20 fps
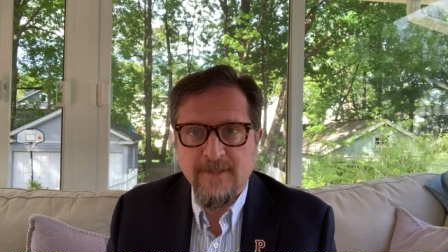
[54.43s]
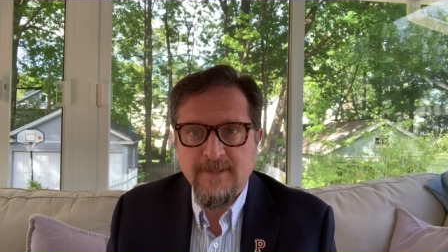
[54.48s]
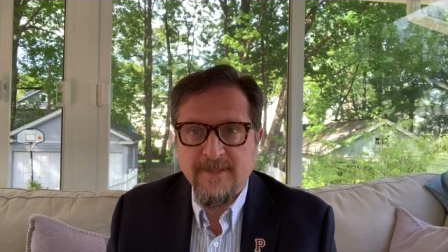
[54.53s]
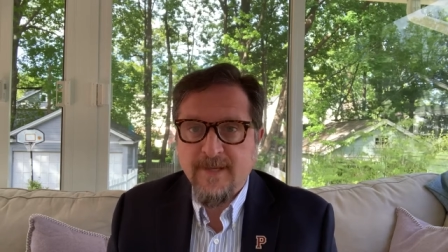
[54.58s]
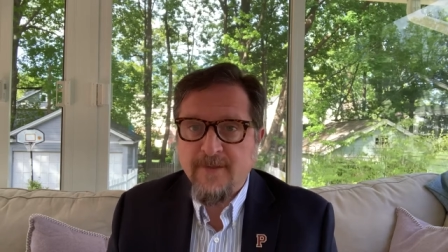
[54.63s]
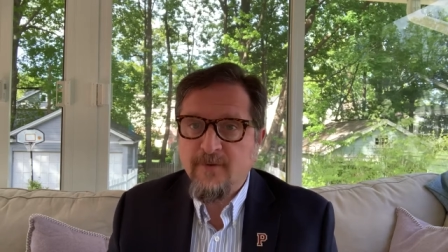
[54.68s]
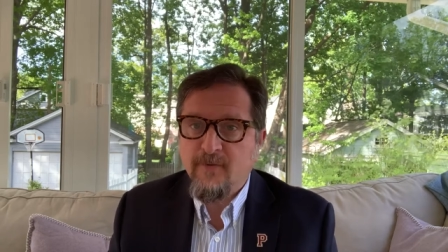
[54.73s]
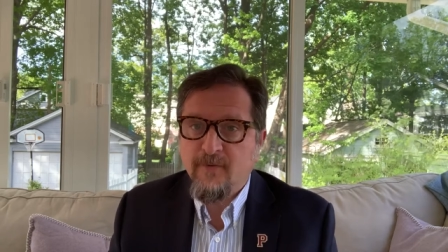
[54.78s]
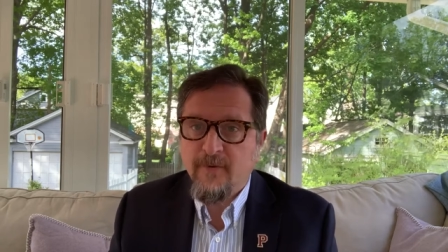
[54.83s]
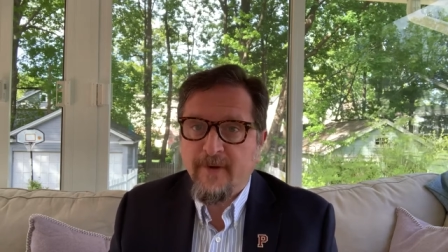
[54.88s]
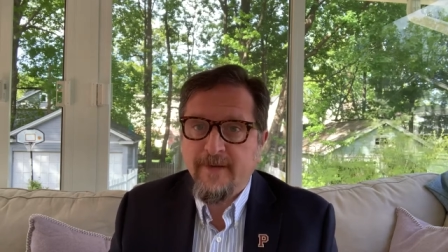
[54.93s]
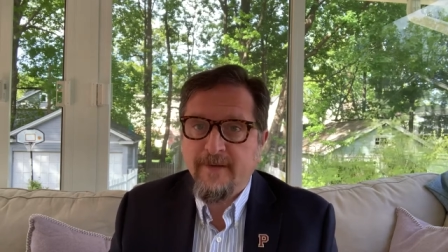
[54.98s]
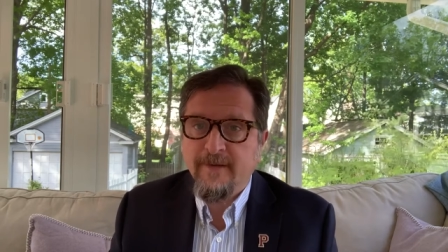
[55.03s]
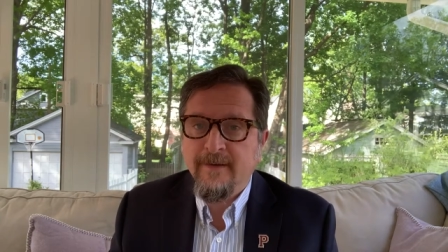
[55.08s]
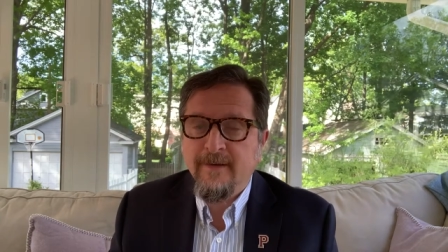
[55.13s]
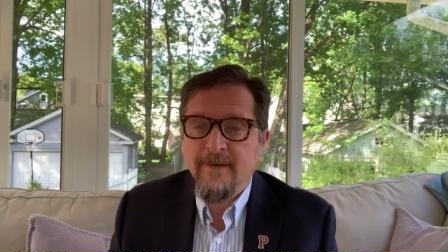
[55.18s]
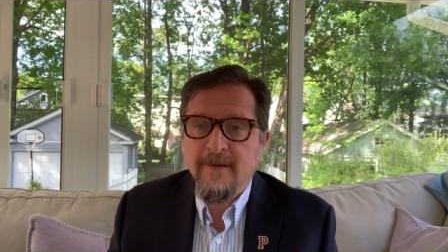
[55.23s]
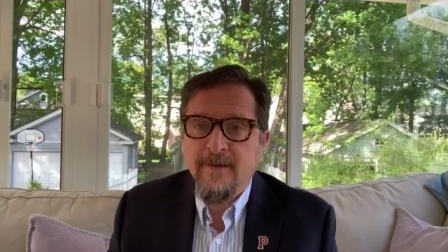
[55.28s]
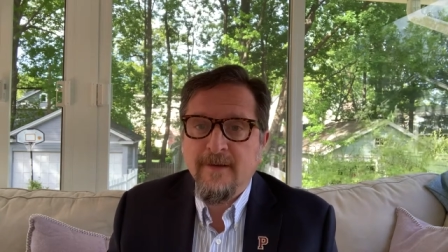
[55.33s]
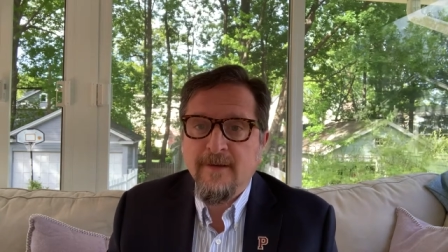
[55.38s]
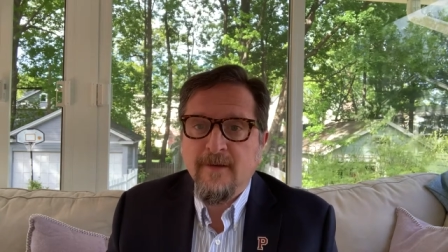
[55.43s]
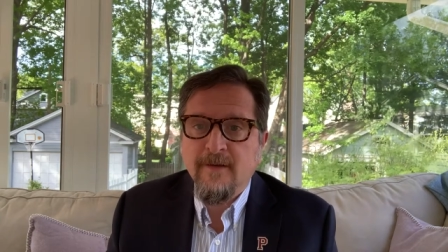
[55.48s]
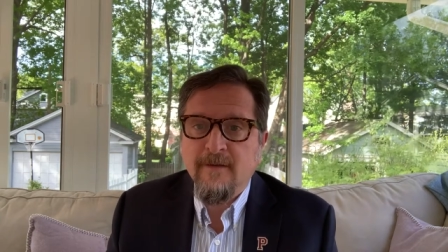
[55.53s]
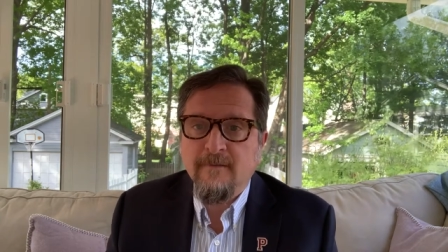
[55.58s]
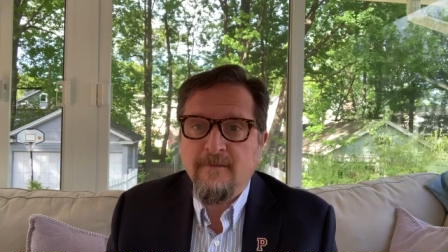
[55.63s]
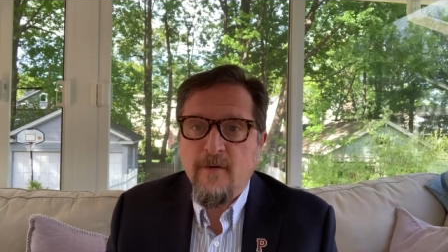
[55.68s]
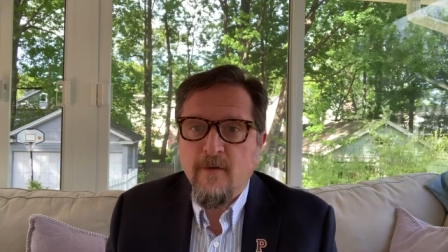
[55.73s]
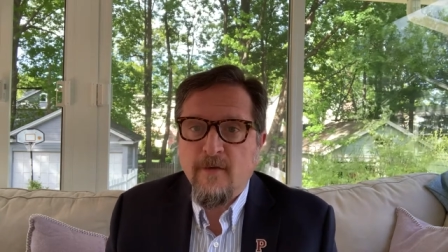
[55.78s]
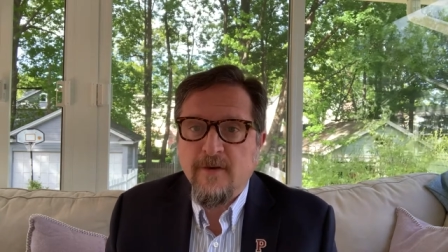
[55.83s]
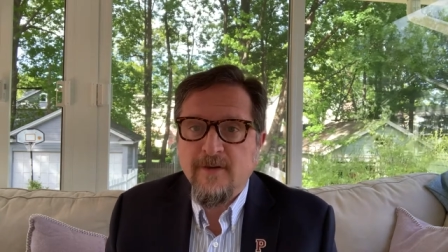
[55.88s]
10th grade
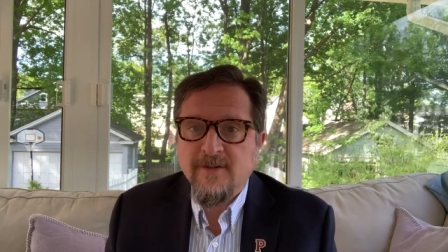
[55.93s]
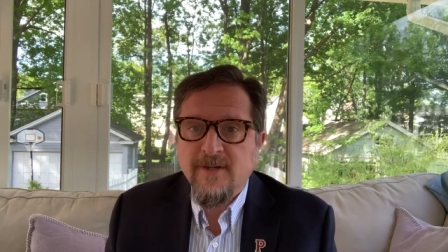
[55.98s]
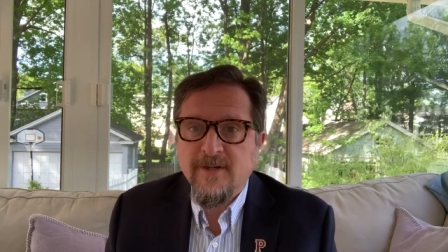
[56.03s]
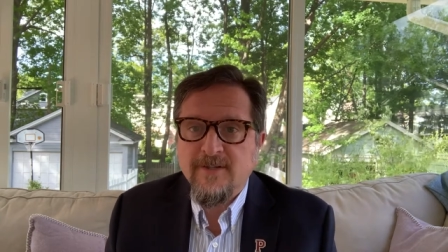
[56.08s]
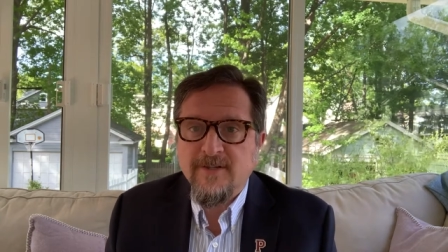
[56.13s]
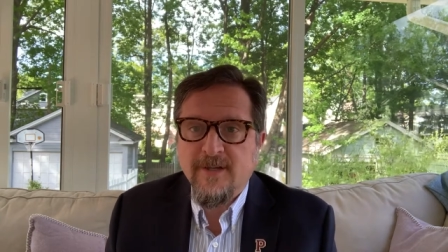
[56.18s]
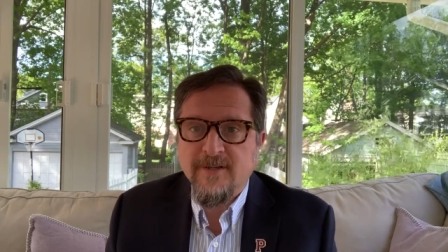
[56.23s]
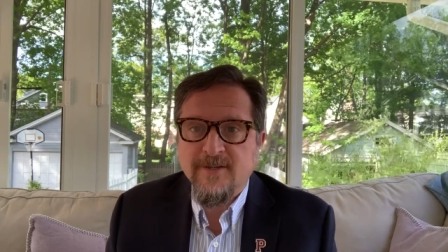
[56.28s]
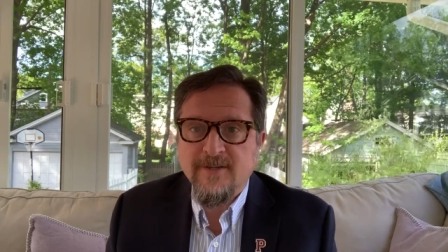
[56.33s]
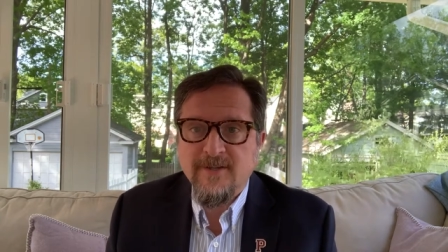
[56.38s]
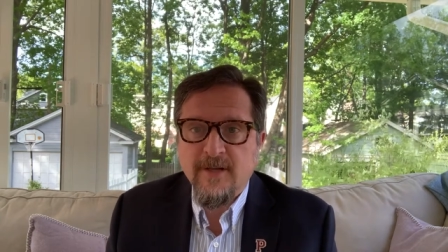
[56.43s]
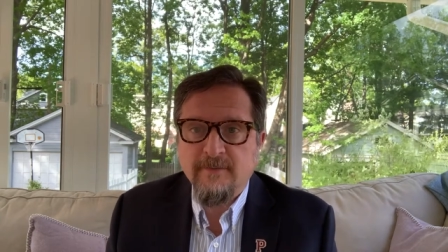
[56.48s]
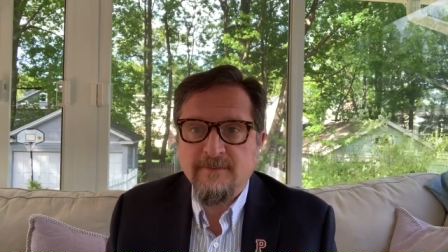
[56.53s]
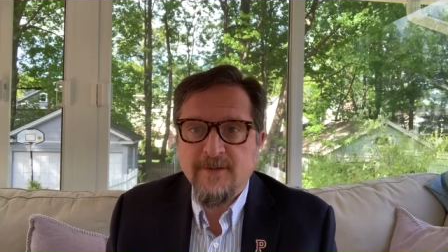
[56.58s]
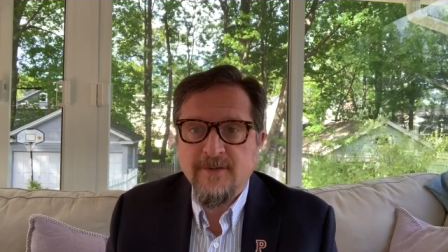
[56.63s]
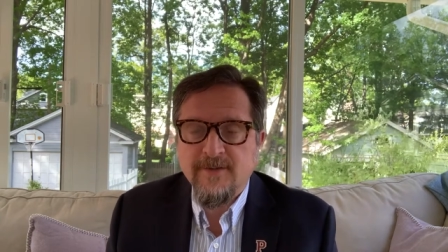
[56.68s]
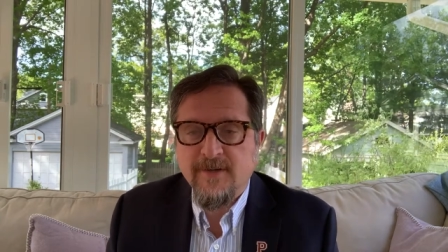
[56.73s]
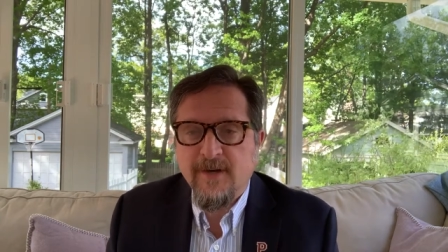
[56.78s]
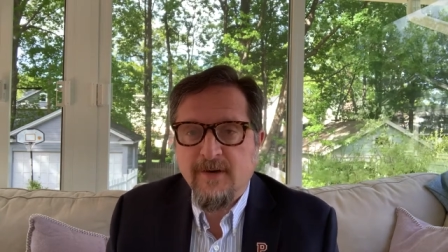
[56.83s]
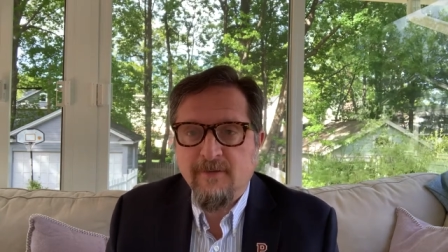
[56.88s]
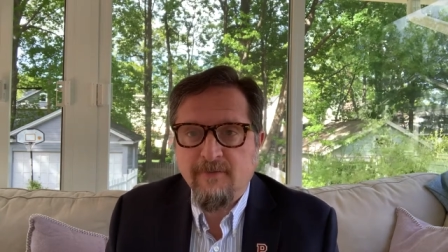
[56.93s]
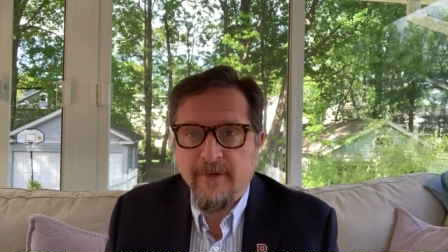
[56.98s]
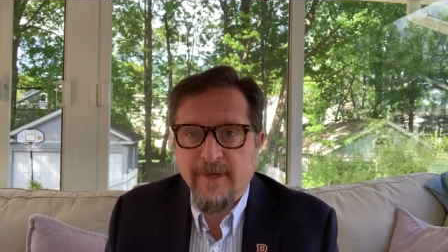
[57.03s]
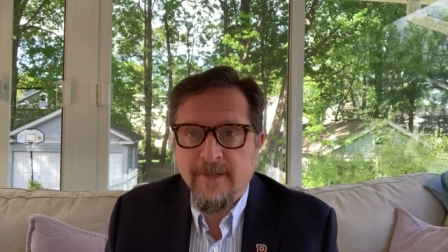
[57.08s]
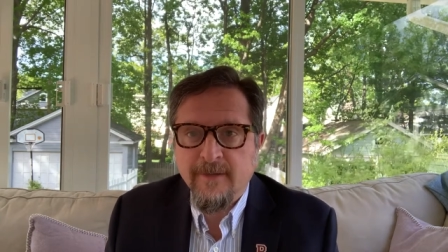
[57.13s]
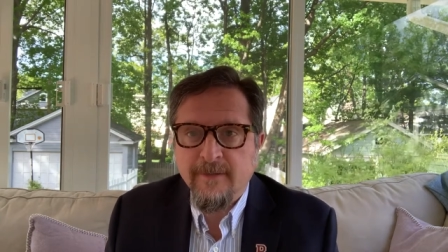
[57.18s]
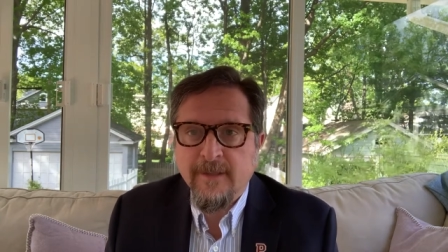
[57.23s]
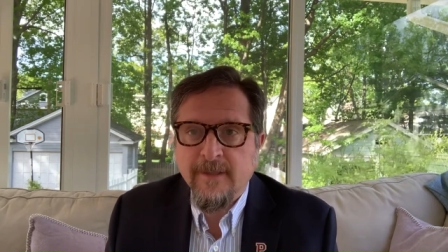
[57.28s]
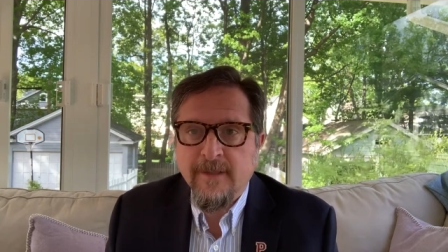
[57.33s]
focuses on self-discovery,